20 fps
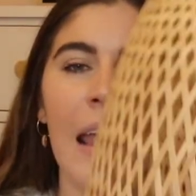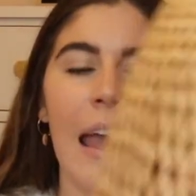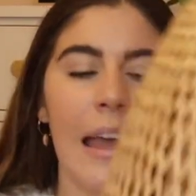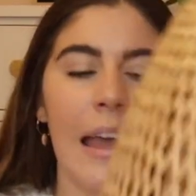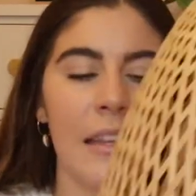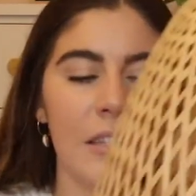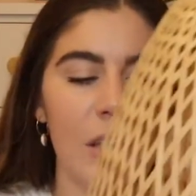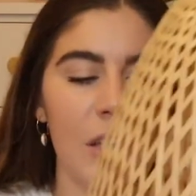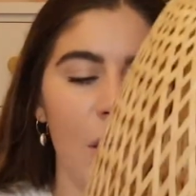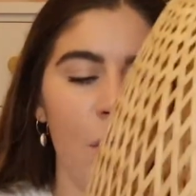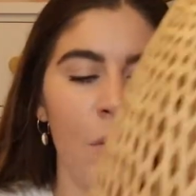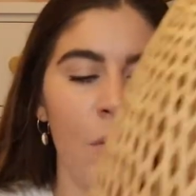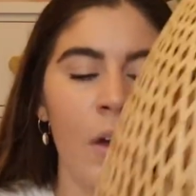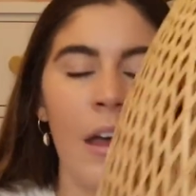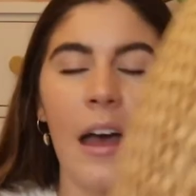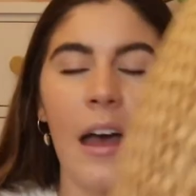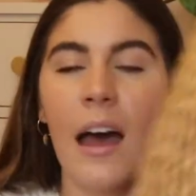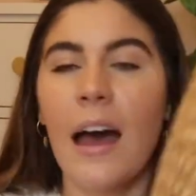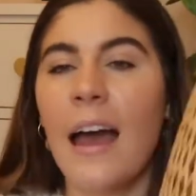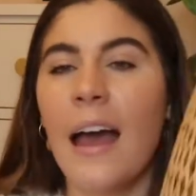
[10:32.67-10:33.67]
And so
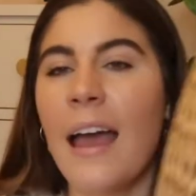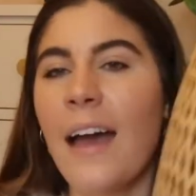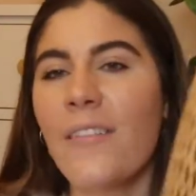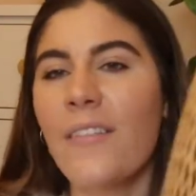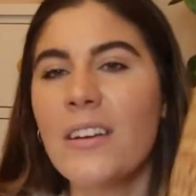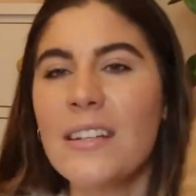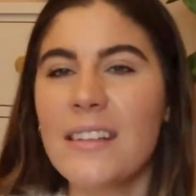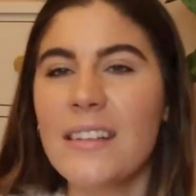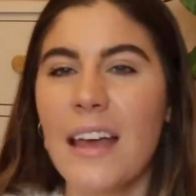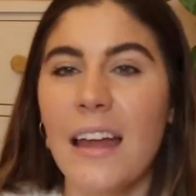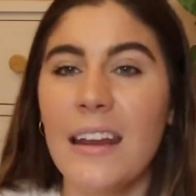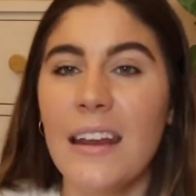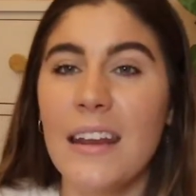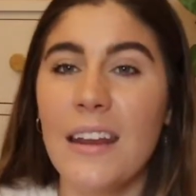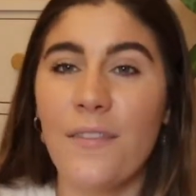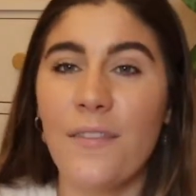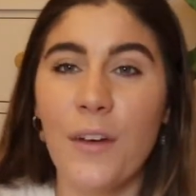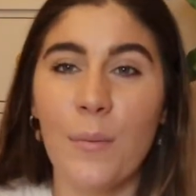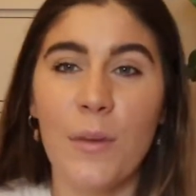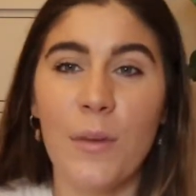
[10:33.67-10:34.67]
I haven't decided
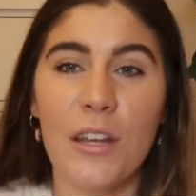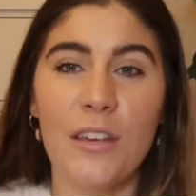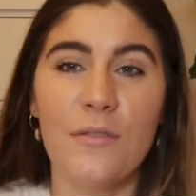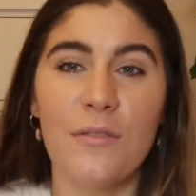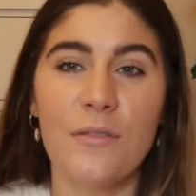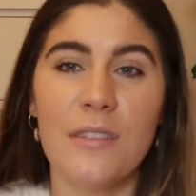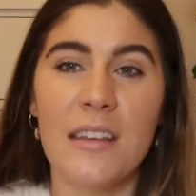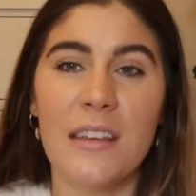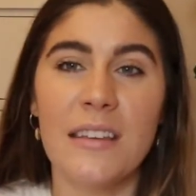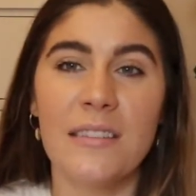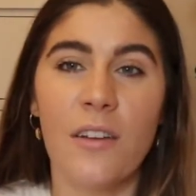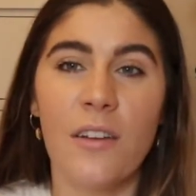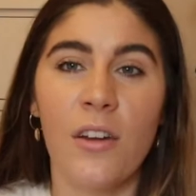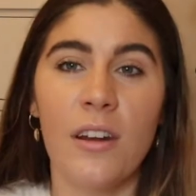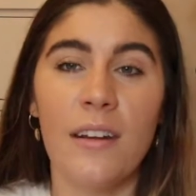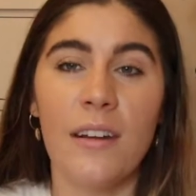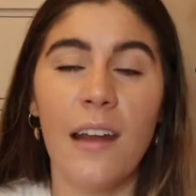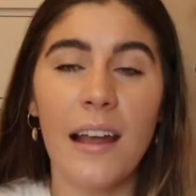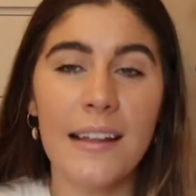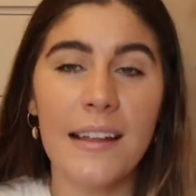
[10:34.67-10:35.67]
if I'm gonna use this on
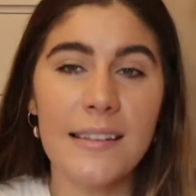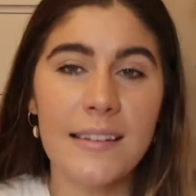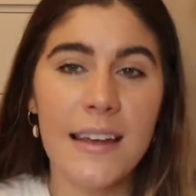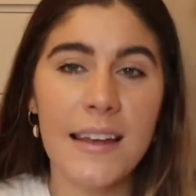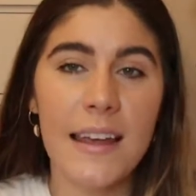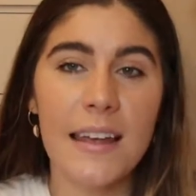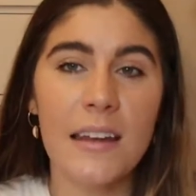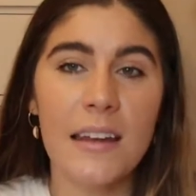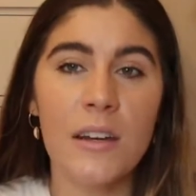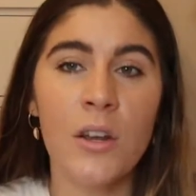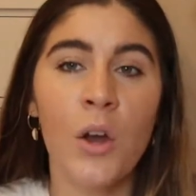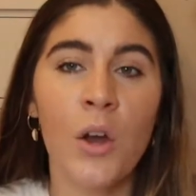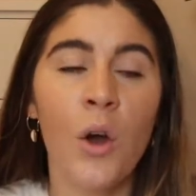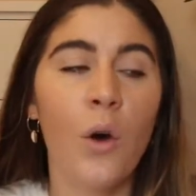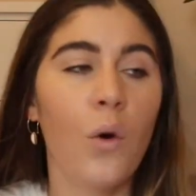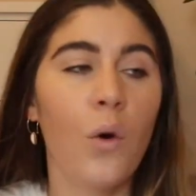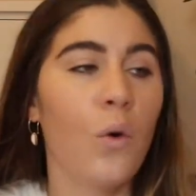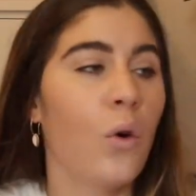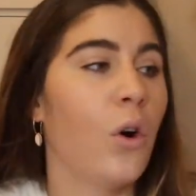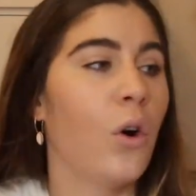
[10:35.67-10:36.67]
a nightstand
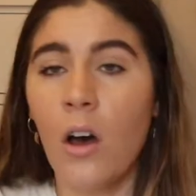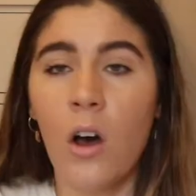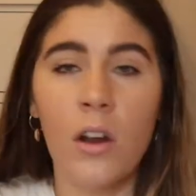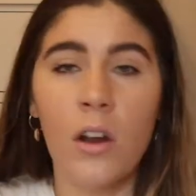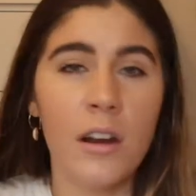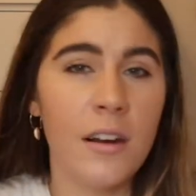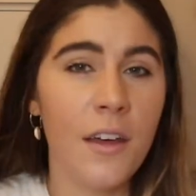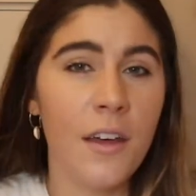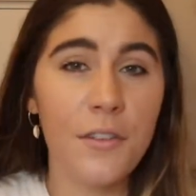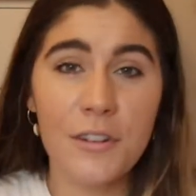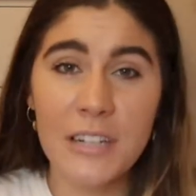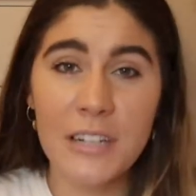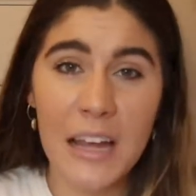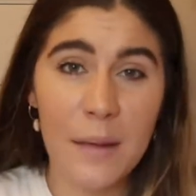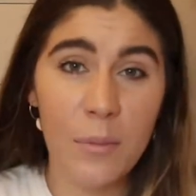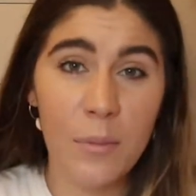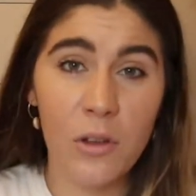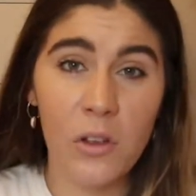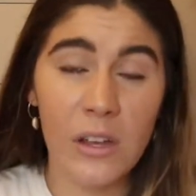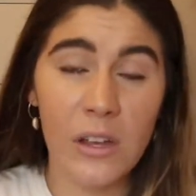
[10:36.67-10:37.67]
or on another
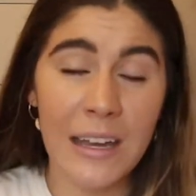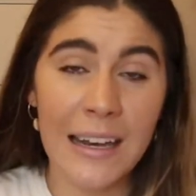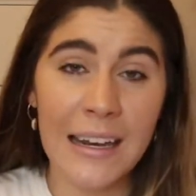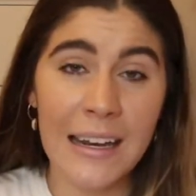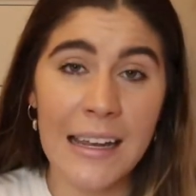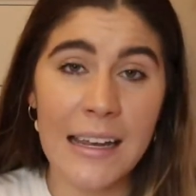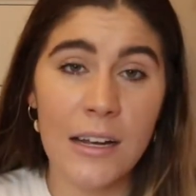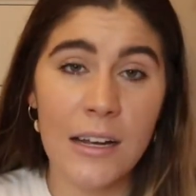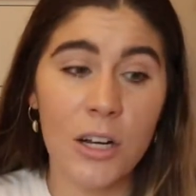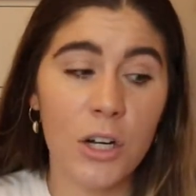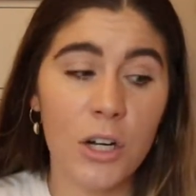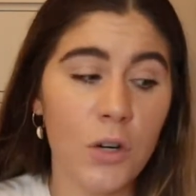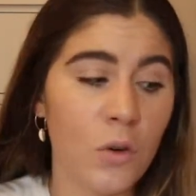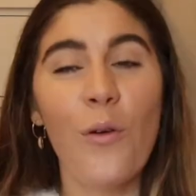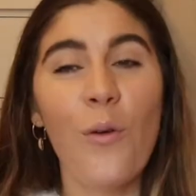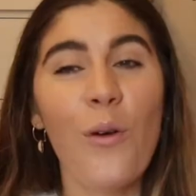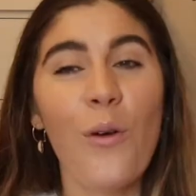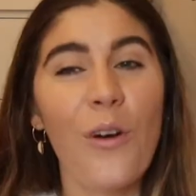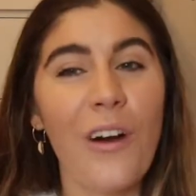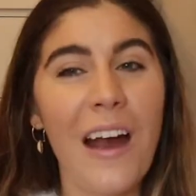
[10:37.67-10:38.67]
table in here,
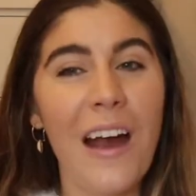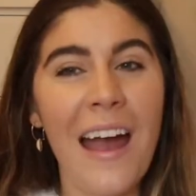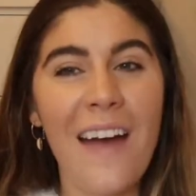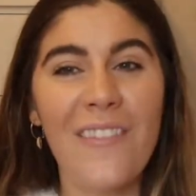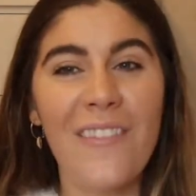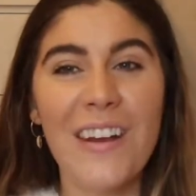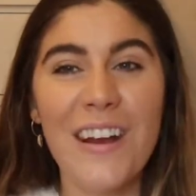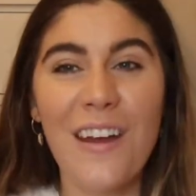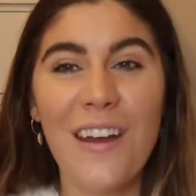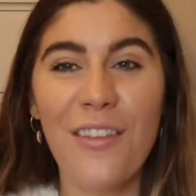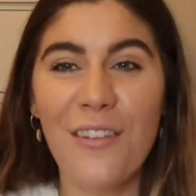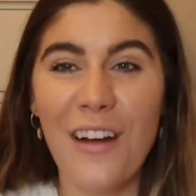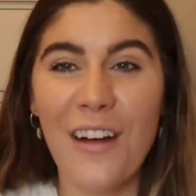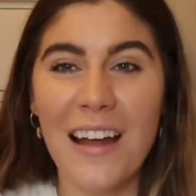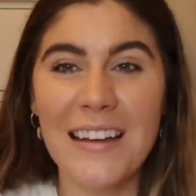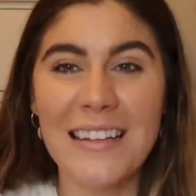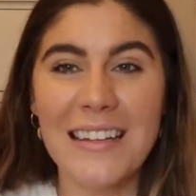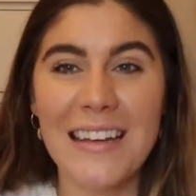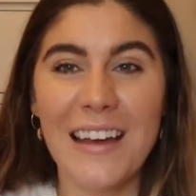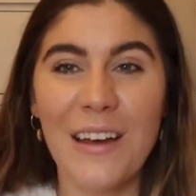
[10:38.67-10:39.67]
or I have another
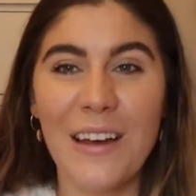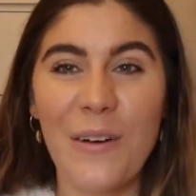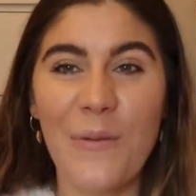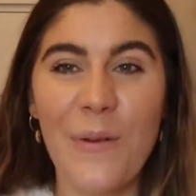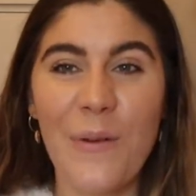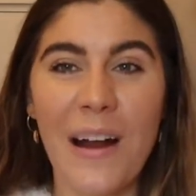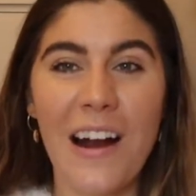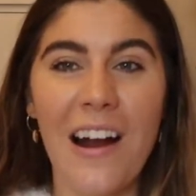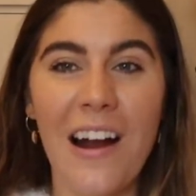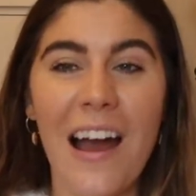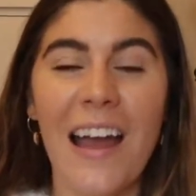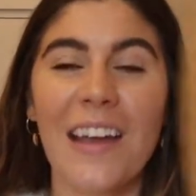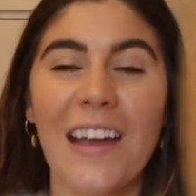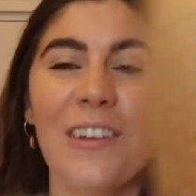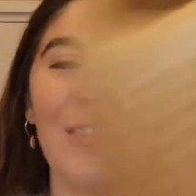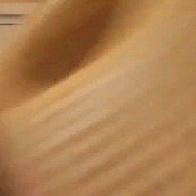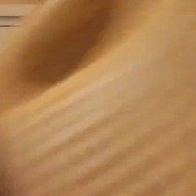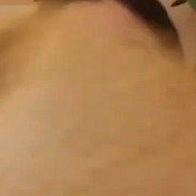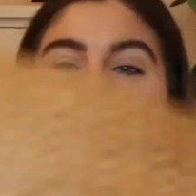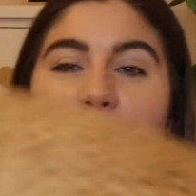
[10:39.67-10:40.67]
idea where I
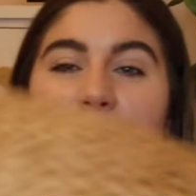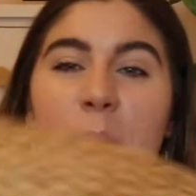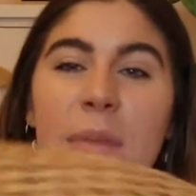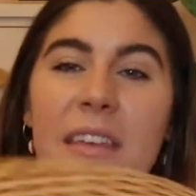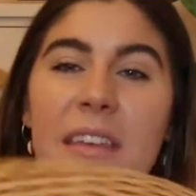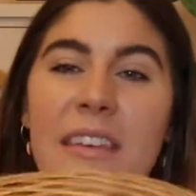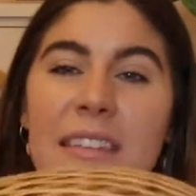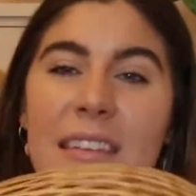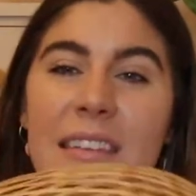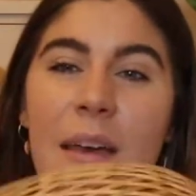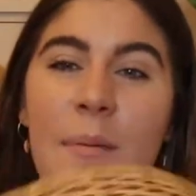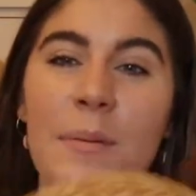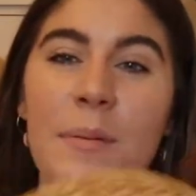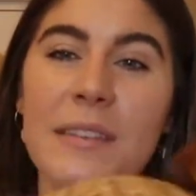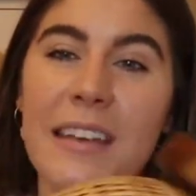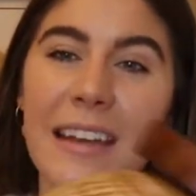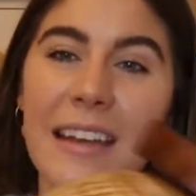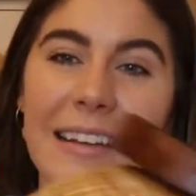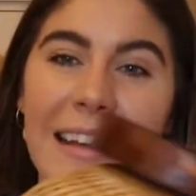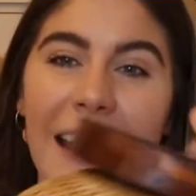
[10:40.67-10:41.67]
could flip this
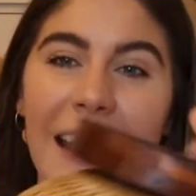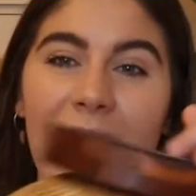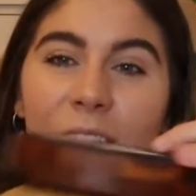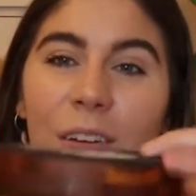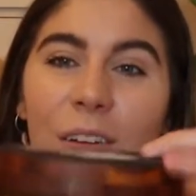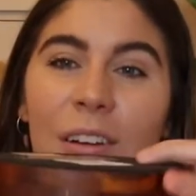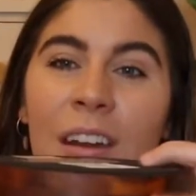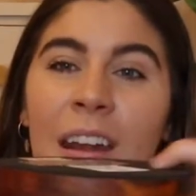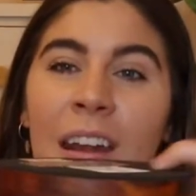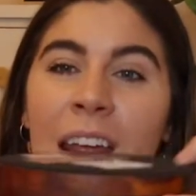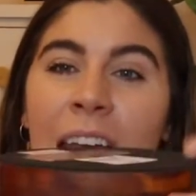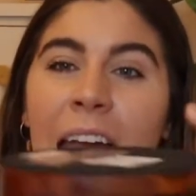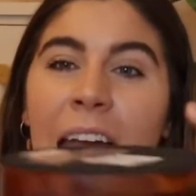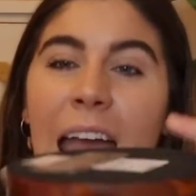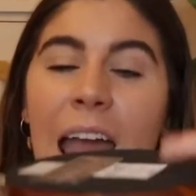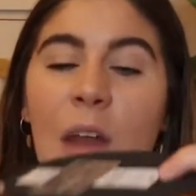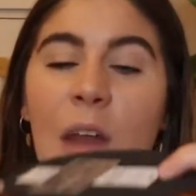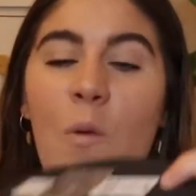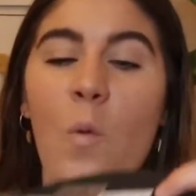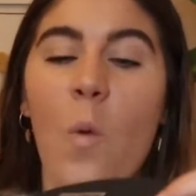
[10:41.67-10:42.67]
upside down
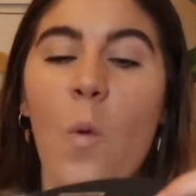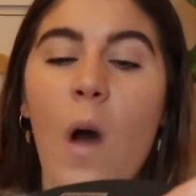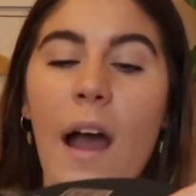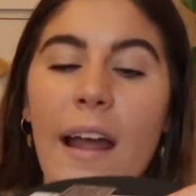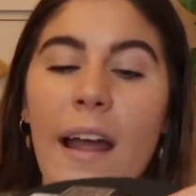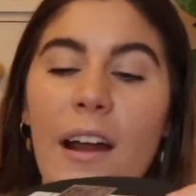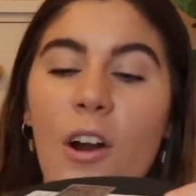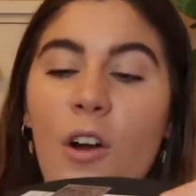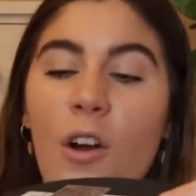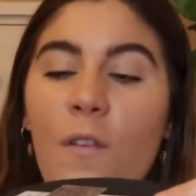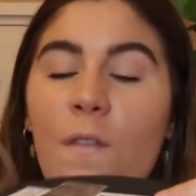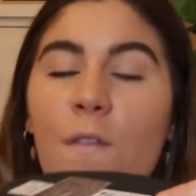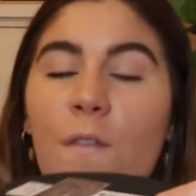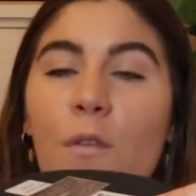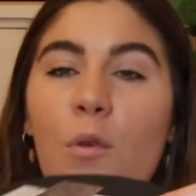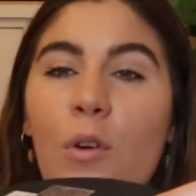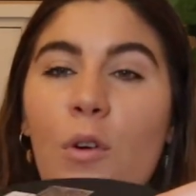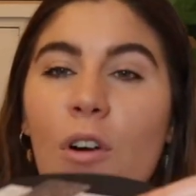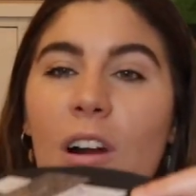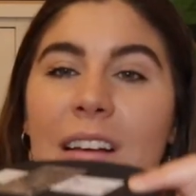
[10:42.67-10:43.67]
and wire
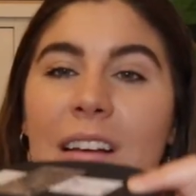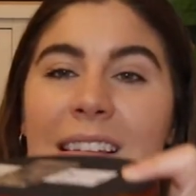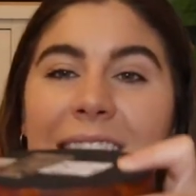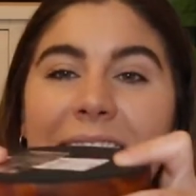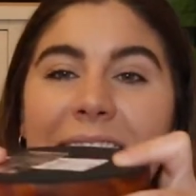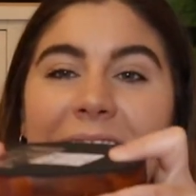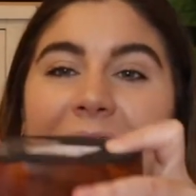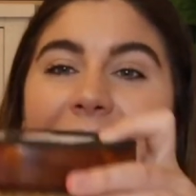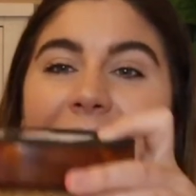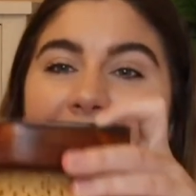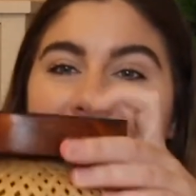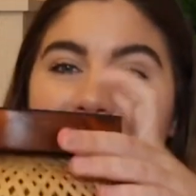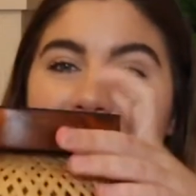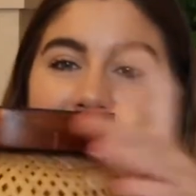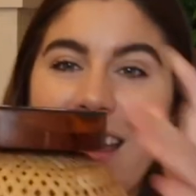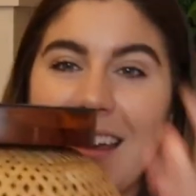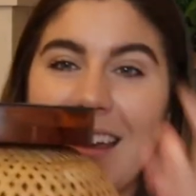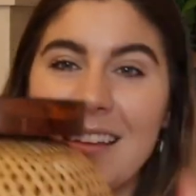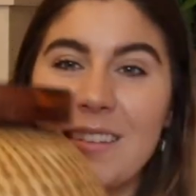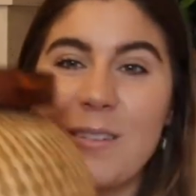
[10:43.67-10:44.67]
for a ceiling light.